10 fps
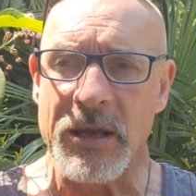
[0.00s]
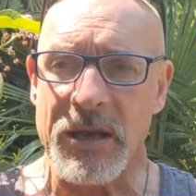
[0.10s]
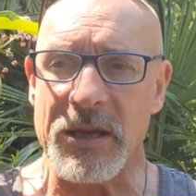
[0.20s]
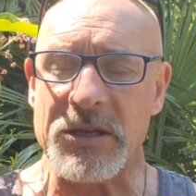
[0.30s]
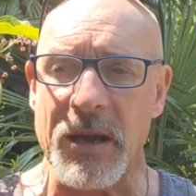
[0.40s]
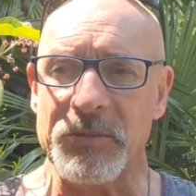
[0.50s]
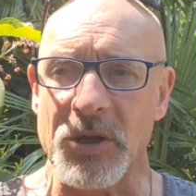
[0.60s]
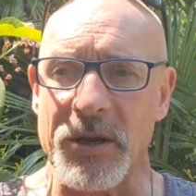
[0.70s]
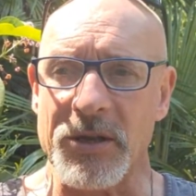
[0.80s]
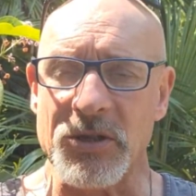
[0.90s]
It dumped
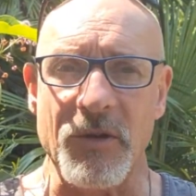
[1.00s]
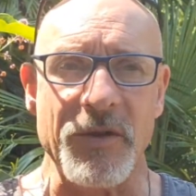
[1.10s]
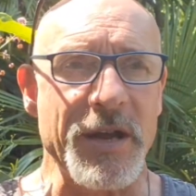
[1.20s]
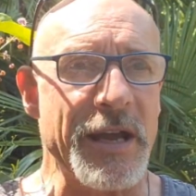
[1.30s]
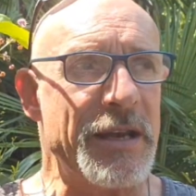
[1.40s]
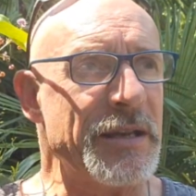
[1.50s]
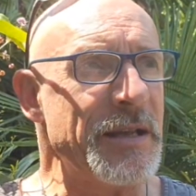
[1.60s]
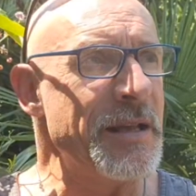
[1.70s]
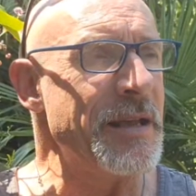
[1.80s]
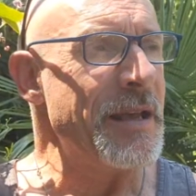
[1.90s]
on us overnight,
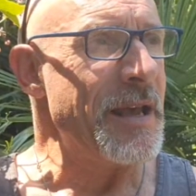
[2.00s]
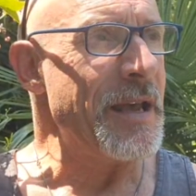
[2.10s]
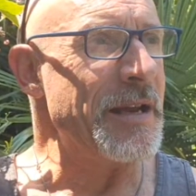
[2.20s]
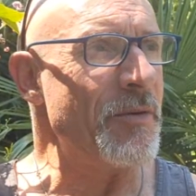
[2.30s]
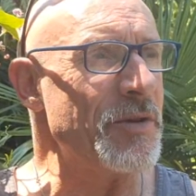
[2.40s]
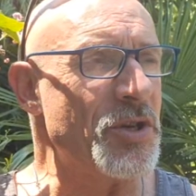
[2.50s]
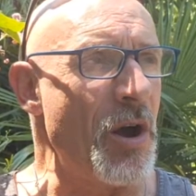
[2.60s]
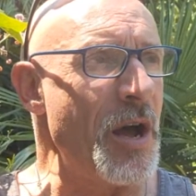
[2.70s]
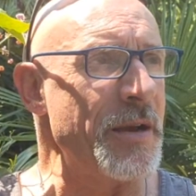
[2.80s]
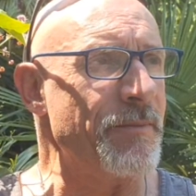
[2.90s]
and it was
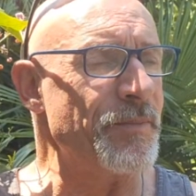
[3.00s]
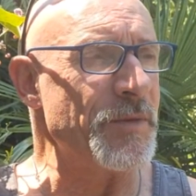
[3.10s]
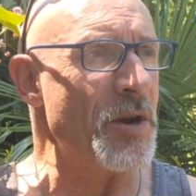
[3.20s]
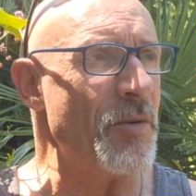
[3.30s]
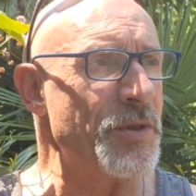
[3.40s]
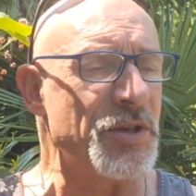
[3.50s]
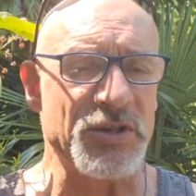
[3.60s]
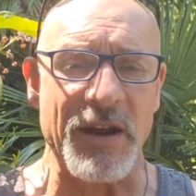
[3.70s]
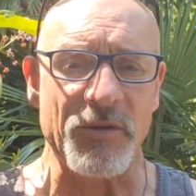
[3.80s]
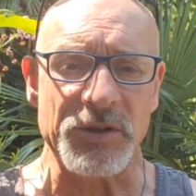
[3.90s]
gone. You know, within
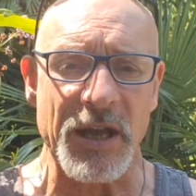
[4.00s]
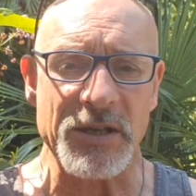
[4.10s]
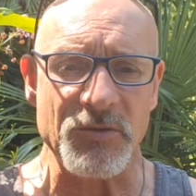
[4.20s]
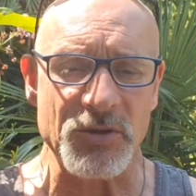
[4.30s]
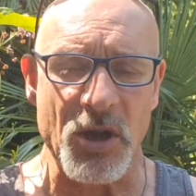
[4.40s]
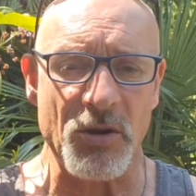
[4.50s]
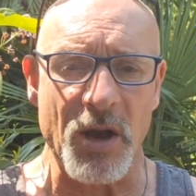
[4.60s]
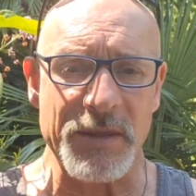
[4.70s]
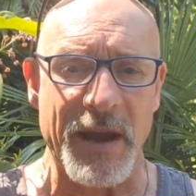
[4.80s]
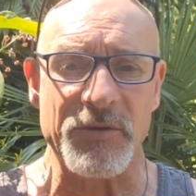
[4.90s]
several days, it was all
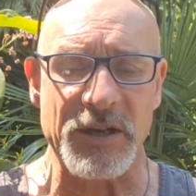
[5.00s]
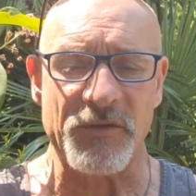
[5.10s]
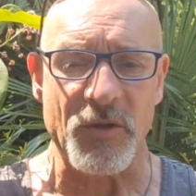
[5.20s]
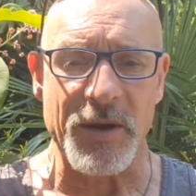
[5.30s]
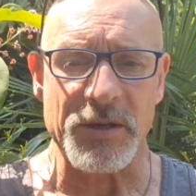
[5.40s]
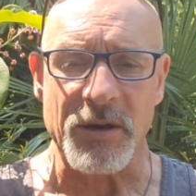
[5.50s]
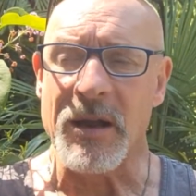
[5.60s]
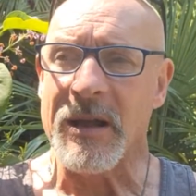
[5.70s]
gone. That was it for winter.